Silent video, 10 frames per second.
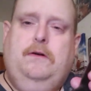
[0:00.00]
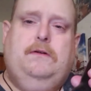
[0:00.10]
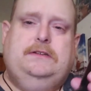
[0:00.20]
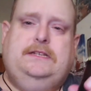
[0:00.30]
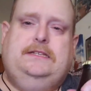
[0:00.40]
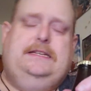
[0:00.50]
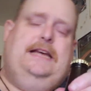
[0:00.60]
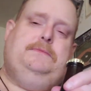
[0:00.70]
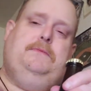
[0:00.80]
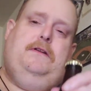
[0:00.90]
or is this a
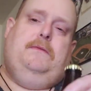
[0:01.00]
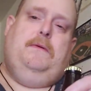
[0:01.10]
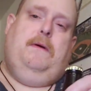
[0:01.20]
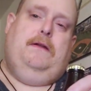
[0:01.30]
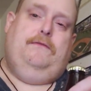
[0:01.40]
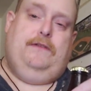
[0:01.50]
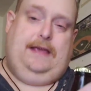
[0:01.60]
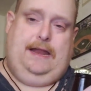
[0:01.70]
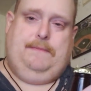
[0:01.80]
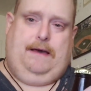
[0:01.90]
Sarsaparilla we want to
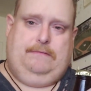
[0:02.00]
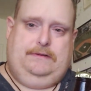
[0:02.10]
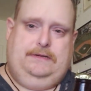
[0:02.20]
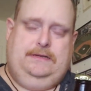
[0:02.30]
forget about?